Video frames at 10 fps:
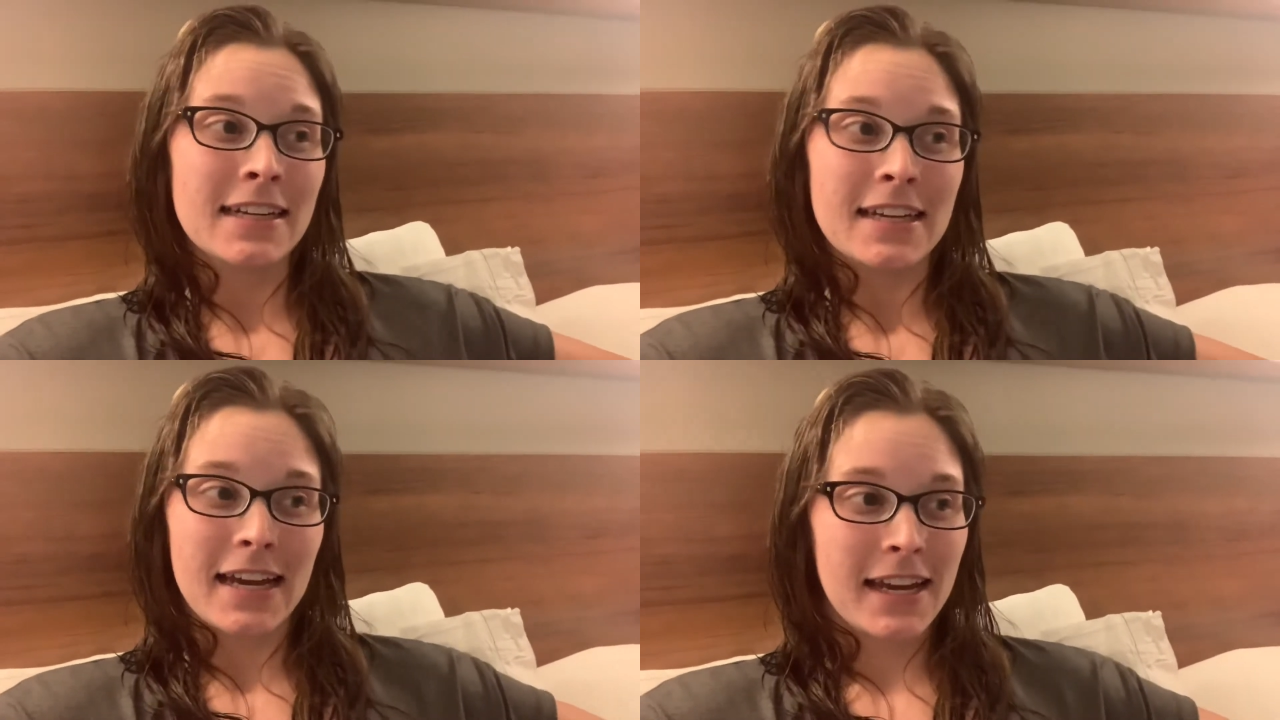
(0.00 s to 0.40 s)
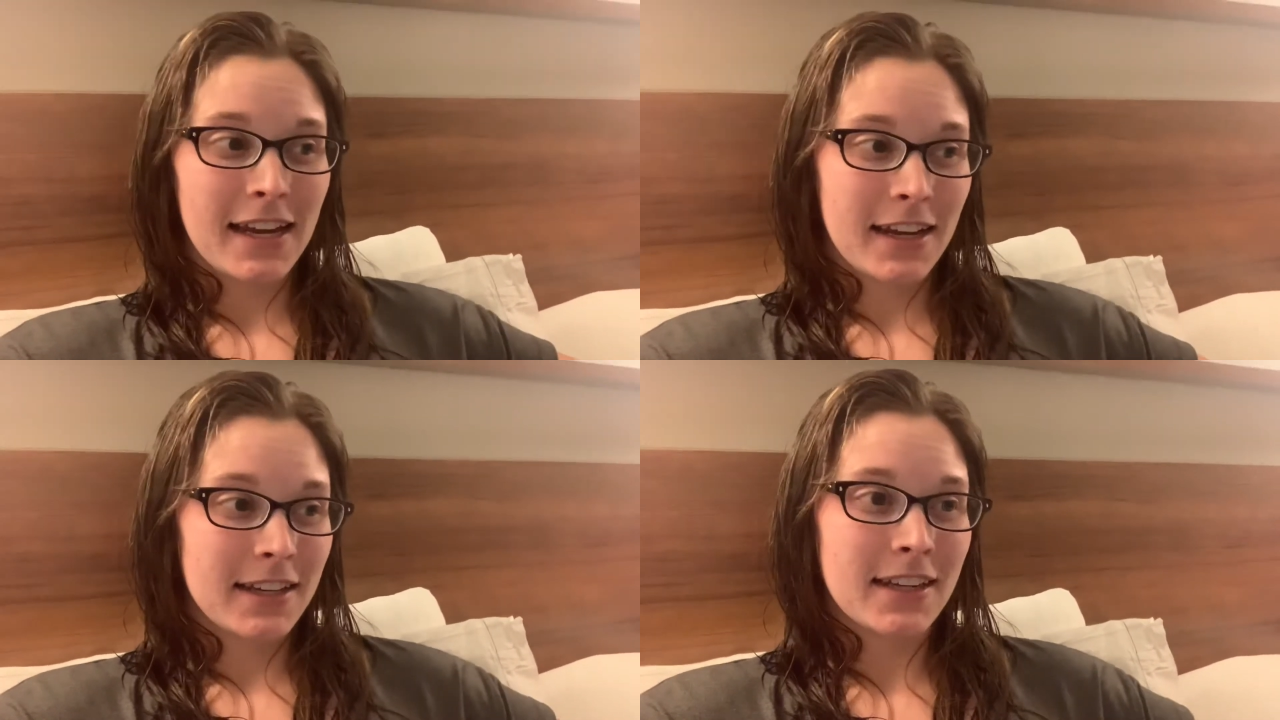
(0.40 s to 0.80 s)

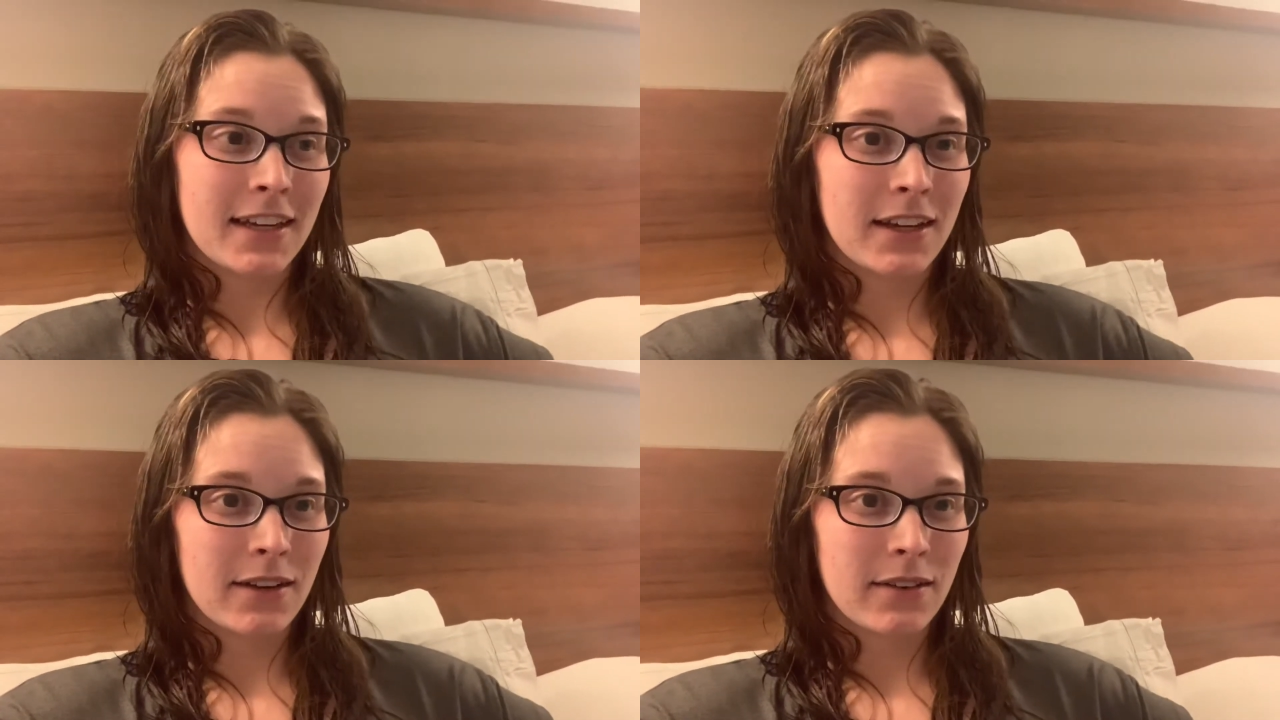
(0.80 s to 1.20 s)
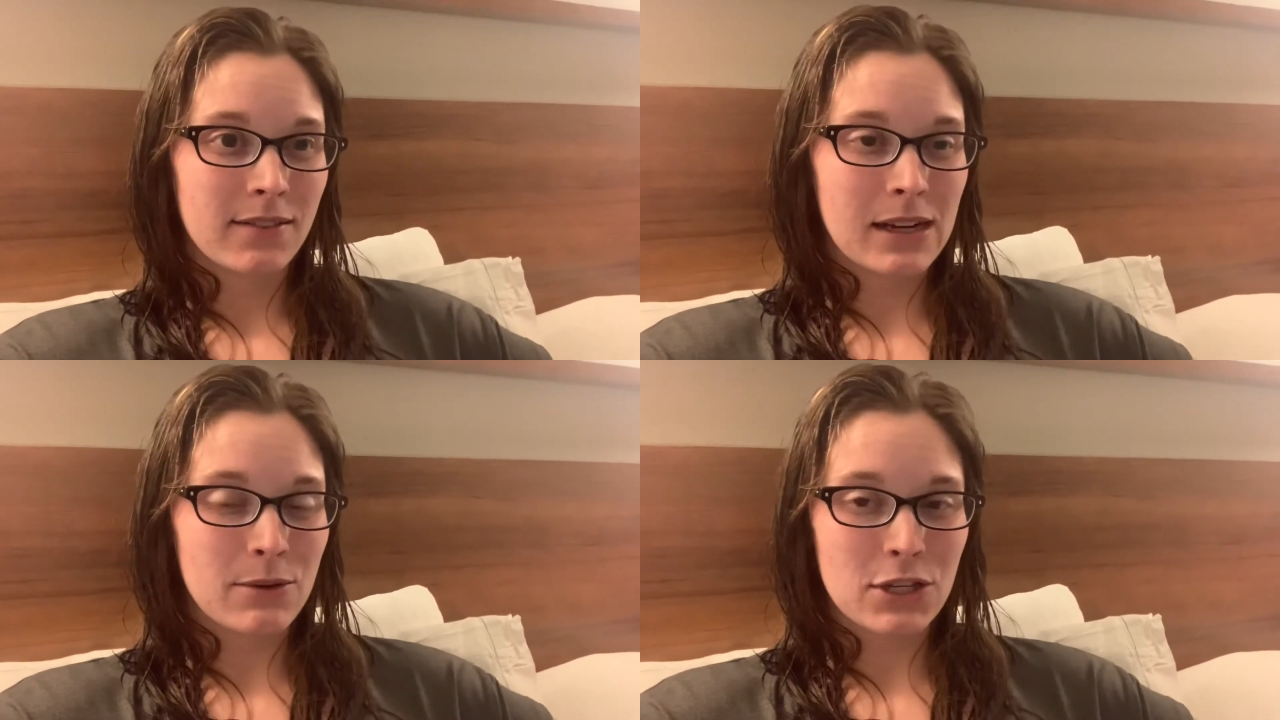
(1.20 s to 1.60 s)
And
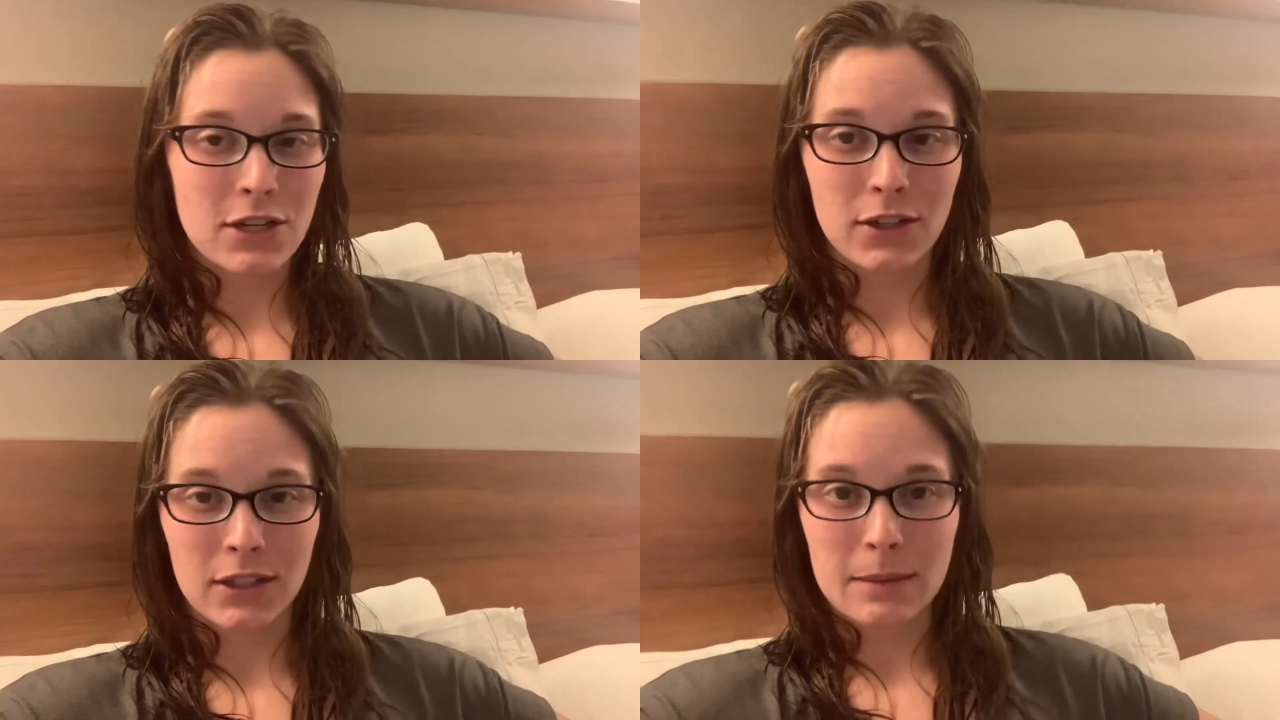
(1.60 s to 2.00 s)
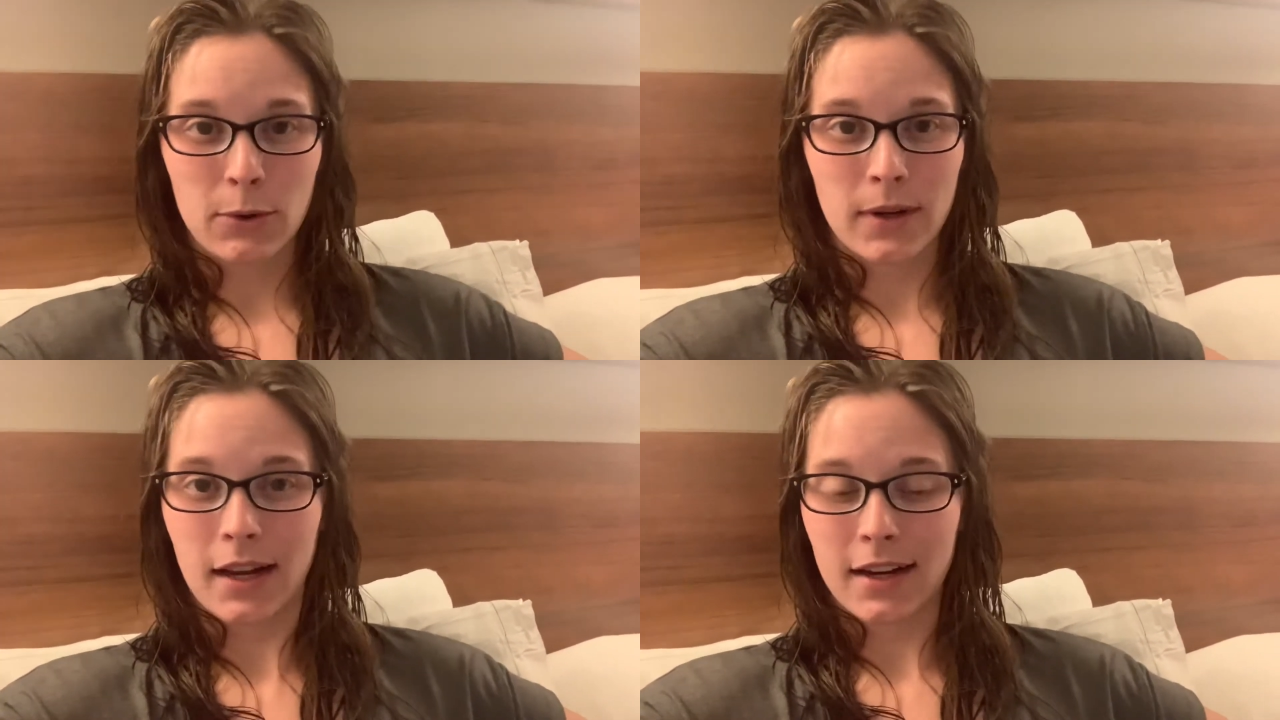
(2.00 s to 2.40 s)
it was just an early morning.